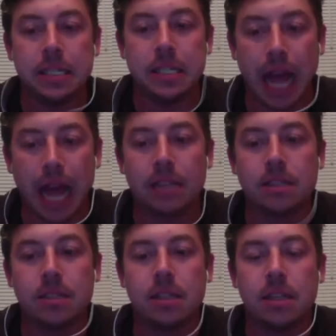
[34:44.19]

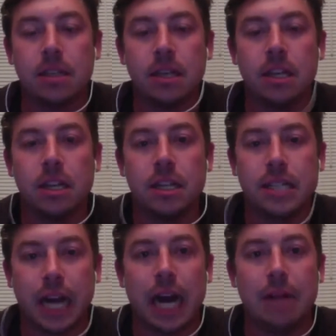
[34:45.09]
last
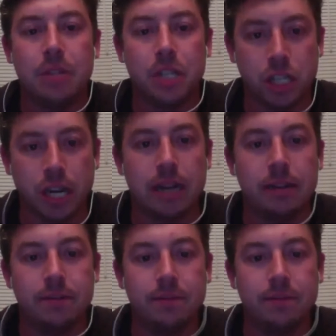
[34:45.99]
time to shine.